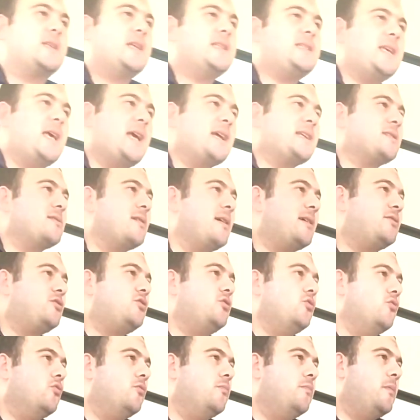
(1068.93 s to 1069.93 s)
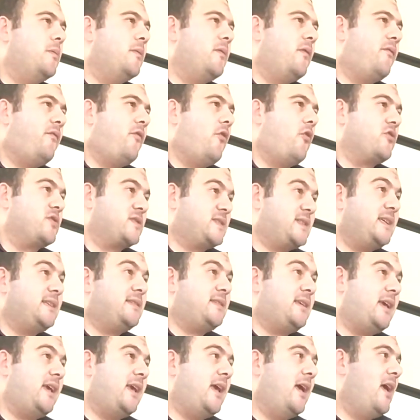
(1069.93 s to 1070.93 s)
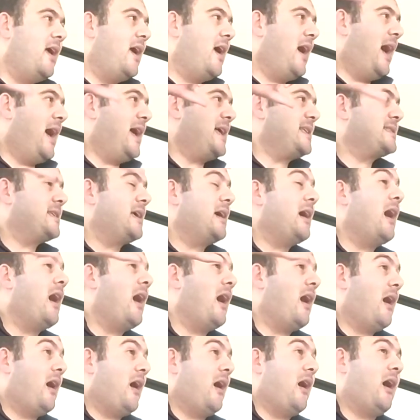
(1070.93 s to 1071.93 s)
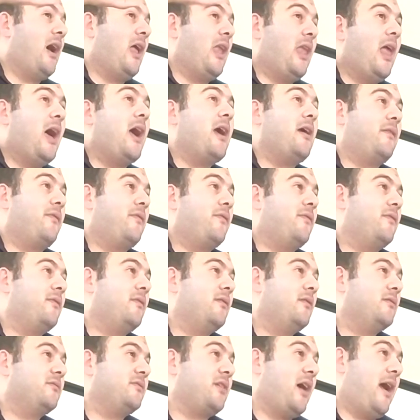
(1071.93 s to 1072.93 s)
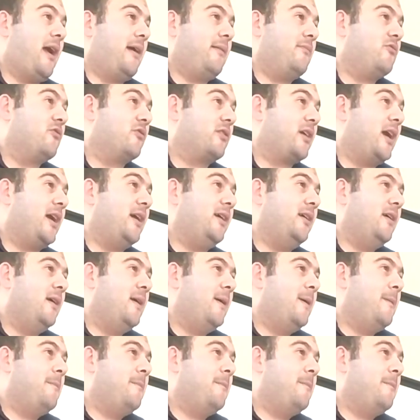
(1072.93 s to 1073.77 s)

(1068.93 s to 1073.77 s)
this X-ray tube for CT has a lifetime, okay?